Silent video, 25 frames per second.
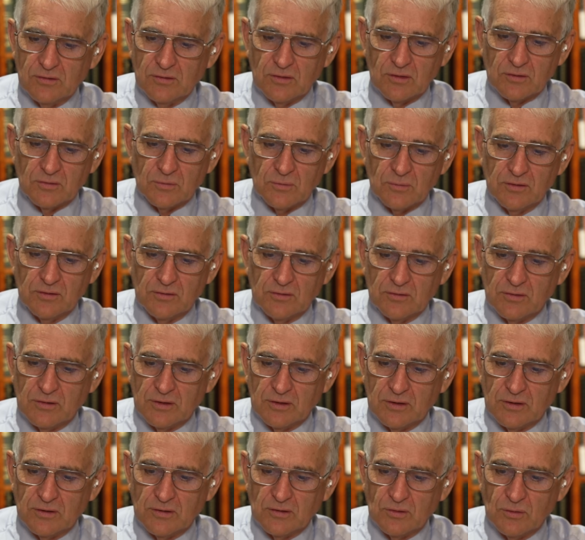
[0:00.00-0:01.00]
He's just
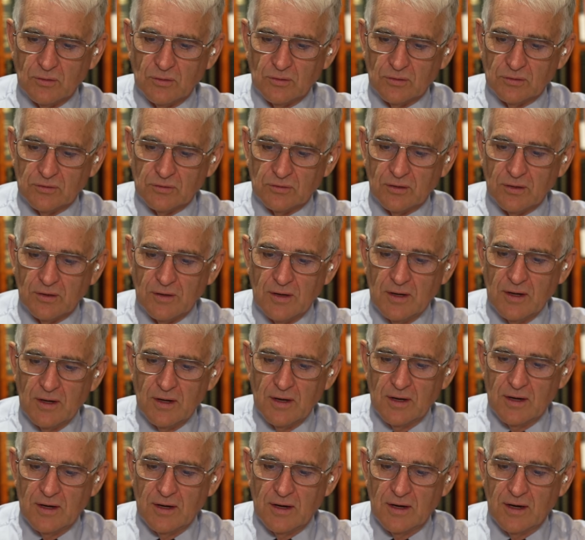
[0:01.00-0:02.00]
recently endorsed
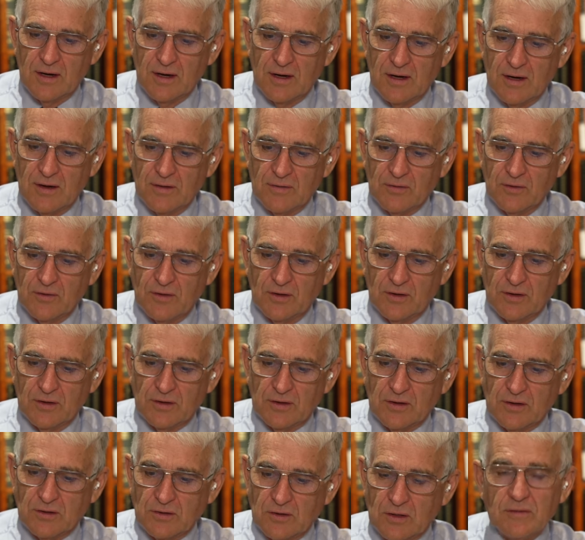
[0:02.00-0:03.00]
uh, the
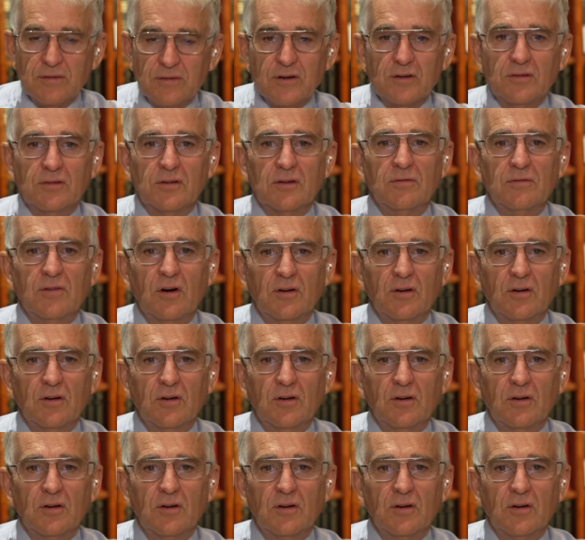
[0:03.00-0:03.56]
University